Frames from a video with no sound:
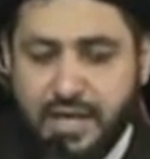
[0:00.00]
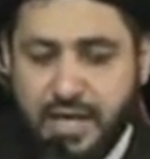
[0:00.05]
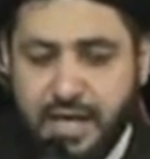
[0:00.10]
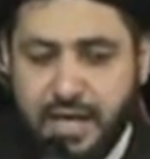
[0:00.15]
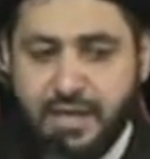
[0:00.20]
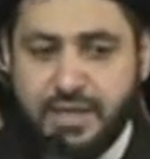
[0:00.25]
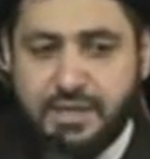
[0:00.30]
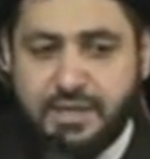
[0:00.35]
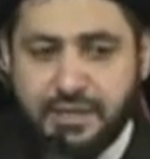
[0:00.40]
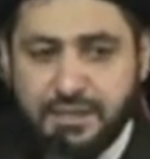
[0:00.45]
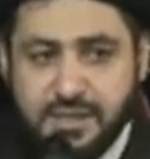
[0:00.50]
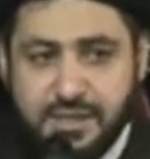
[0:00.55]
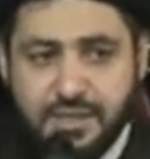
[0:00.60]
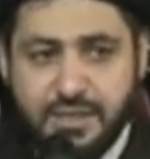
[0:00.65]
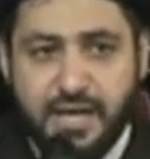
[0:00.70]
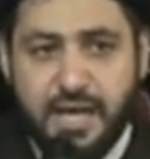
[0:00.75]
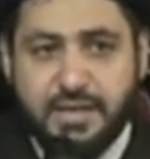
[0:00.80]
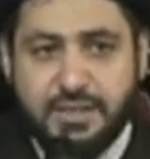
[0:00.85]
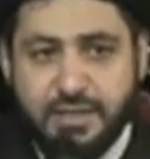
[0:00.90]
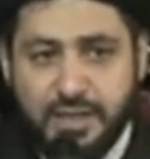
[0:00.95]
in the
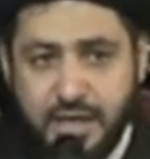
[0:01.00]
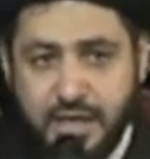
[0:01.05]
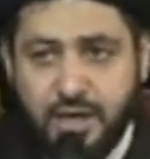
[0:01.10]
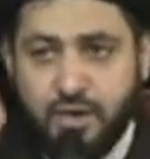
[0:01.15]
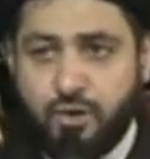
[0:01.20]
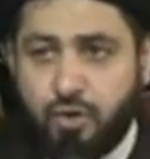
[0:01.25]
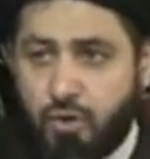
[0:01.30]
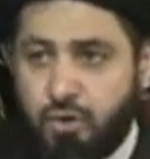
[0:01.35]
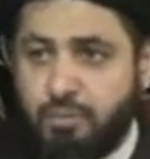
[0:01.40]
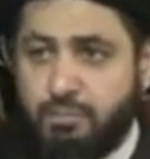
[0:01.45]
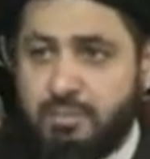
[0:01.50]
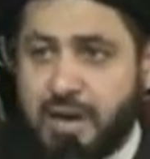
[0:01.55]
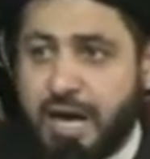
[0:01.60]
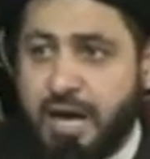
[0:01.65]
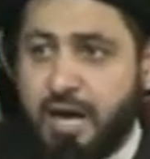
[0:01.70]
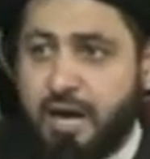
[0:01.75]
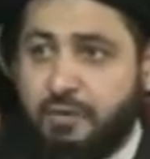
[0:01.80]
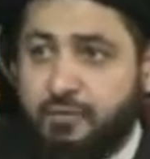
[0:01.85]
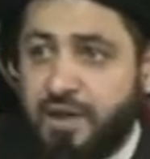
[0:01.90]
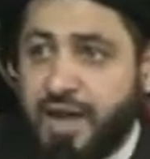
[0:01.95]
society, in the ummah,